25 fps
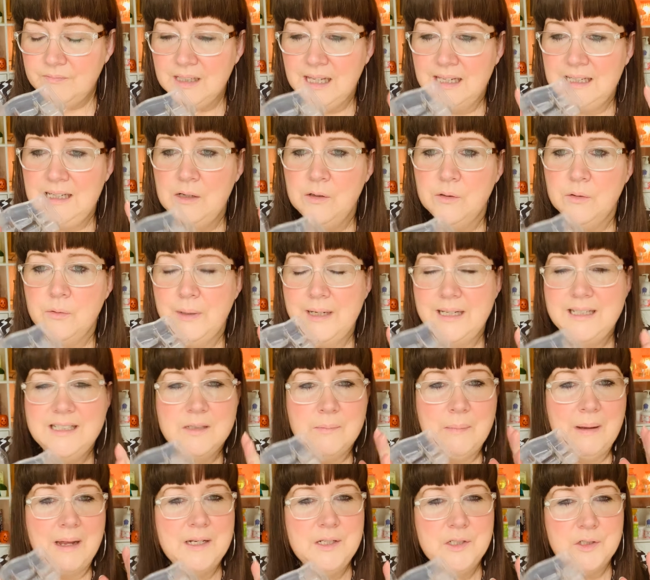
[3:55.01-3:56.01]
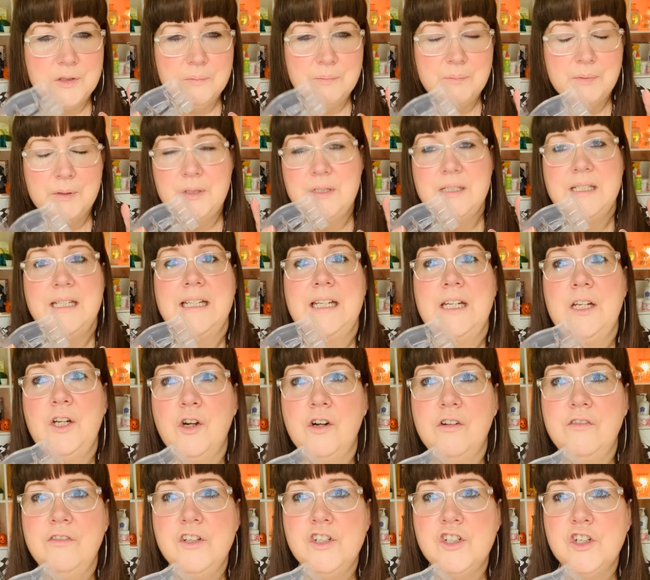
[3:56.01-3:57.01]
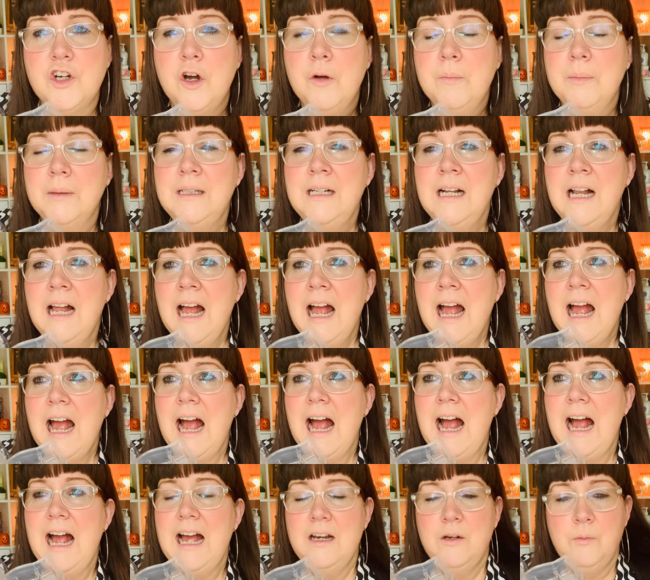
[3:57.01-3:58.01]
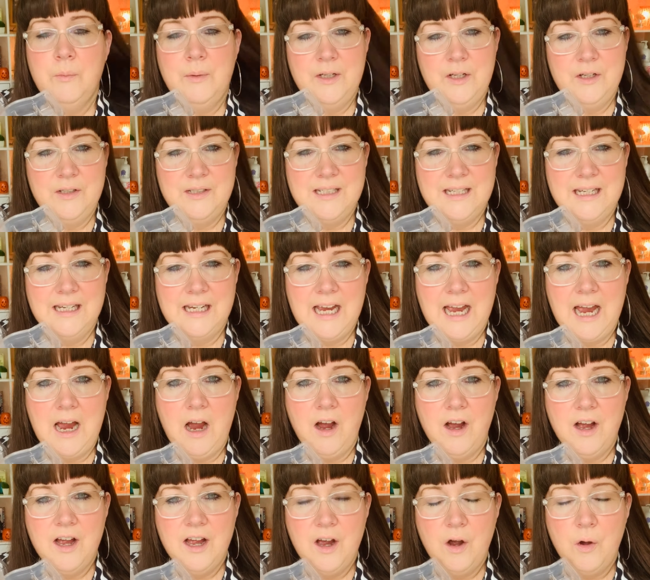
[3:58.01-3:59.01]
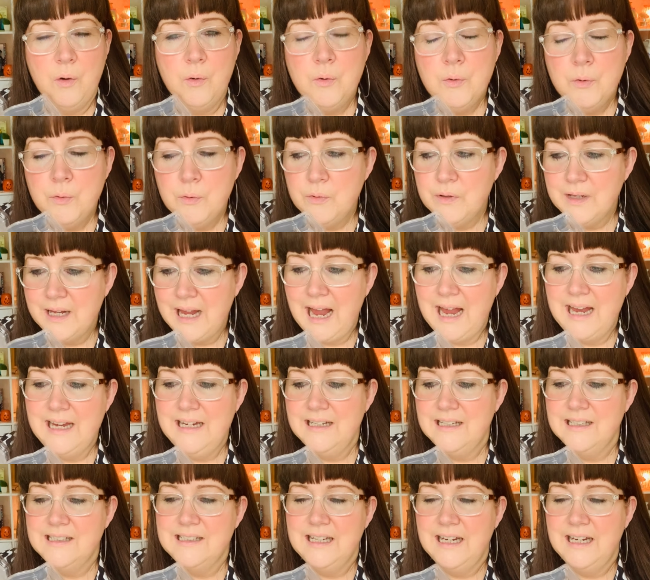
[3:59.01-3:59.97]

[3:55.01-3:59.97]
A little independent boutique-y coffee shop, and we used to get all the cakes